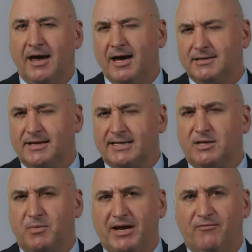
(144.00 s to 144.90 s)
So that's
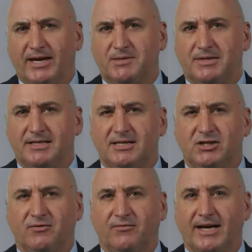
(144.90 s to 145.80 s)
the big investment
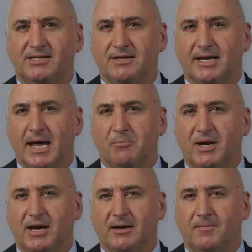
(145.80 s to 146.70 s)
decision facing the
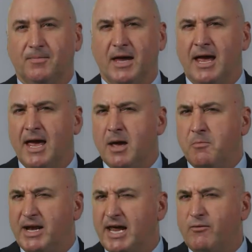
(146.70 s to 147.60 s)
company.
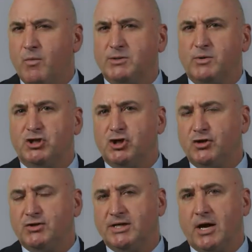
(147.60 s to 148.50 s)
But even once we
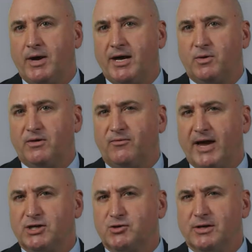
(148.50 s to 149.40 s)
choose to go ahead with the
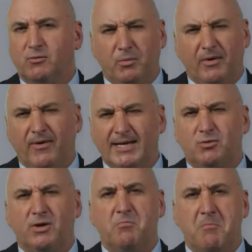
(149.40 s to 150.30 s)
factory, we'll be faced
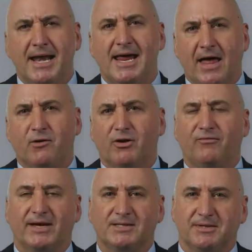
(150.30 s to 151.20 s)
with many other
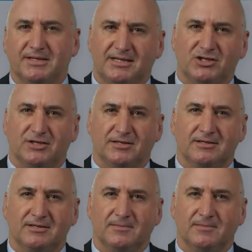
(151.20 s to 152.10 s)
investment decisions.